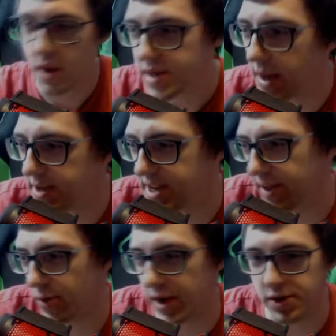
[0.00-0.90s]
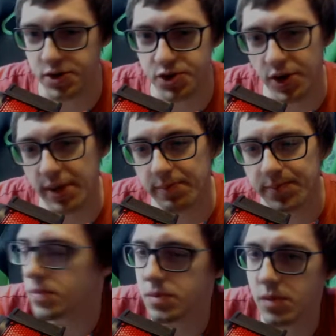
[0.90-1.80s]
Time to set the record straight.
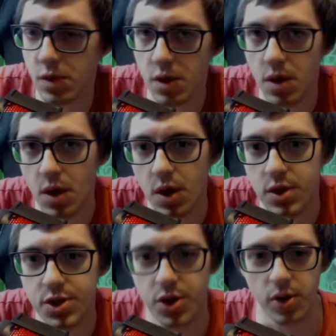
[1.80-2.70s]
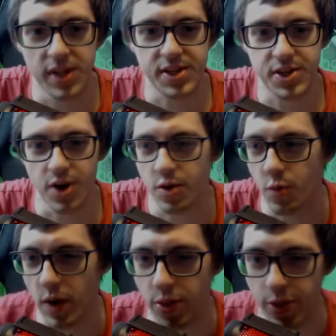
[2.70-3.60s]
So let's start
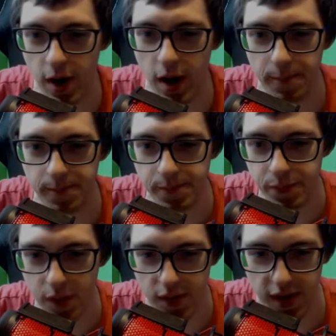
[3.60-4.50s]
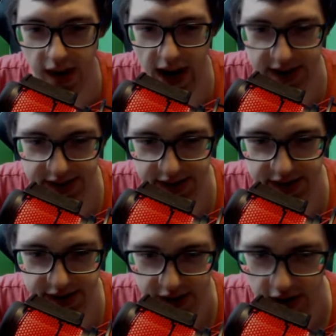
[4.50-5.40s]
with the Noxus.